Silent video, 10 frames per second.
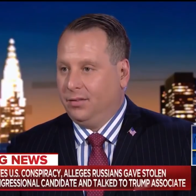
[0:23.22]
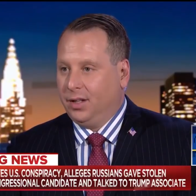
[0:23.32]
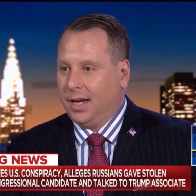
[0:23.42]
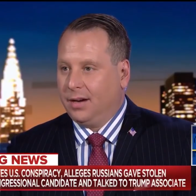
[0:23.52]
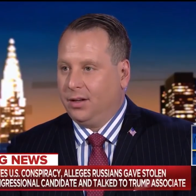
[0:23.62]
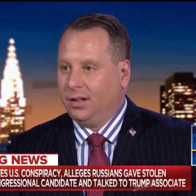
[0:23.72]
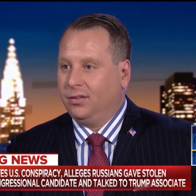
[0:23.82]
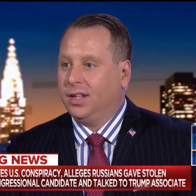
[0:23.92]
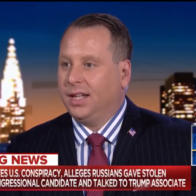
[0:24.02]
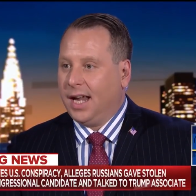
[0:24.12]

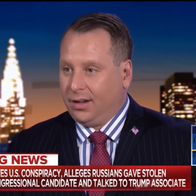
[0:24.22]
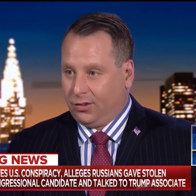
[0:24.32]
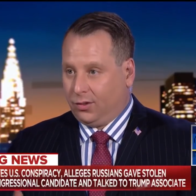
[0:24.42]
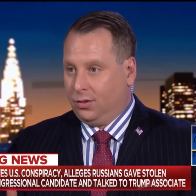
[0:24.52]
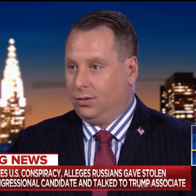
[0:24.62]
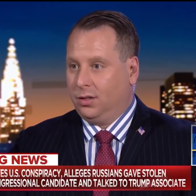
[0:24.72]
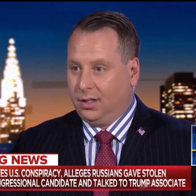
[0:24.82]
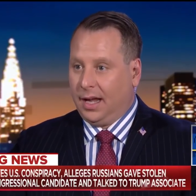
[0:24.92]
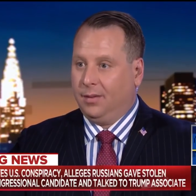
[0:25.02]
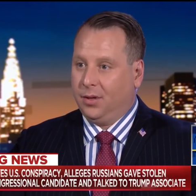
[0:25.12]
The next
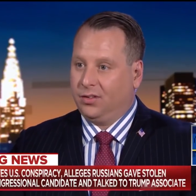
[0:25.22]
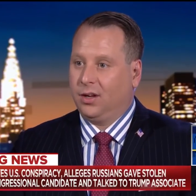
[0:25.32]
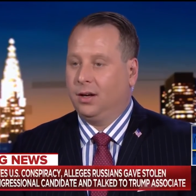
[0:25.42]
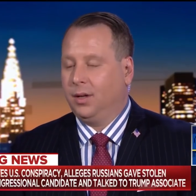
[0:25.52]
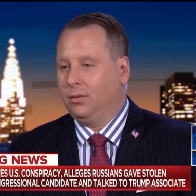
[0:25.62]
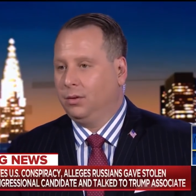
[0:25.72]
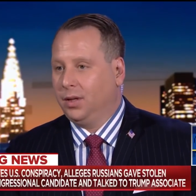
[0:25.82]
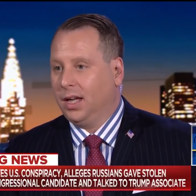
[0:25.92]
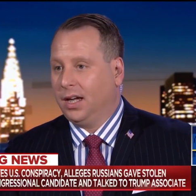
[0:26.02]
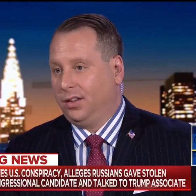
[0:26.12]
indictments coming will
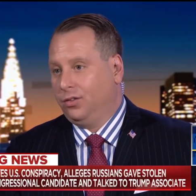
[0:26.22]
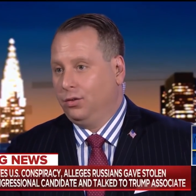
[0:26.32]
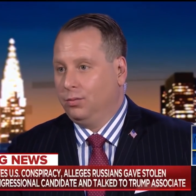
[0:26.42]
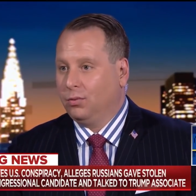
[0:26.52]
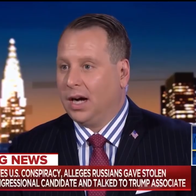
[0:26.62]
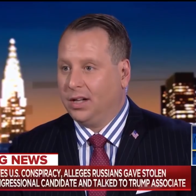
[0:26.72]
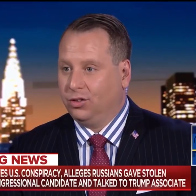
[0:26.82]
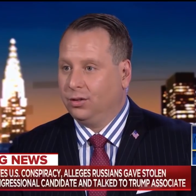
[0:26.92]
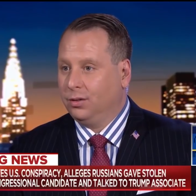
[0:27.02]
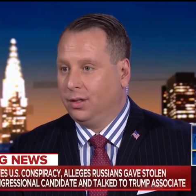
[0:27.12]
be, I assume,
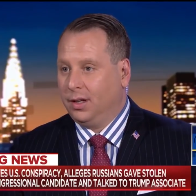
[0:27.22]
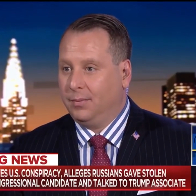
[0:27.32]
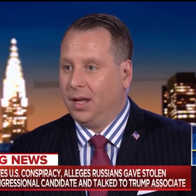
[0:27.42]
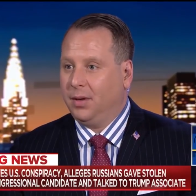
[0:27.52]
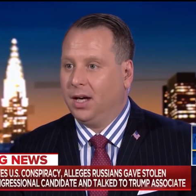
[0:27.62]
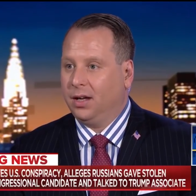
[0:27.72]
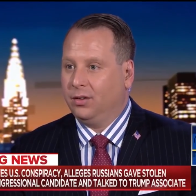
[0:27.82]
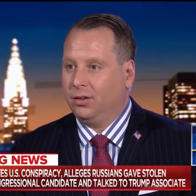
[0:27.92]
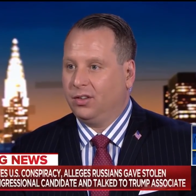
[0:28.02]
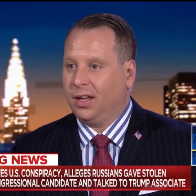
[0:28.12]
Roger and maybe others.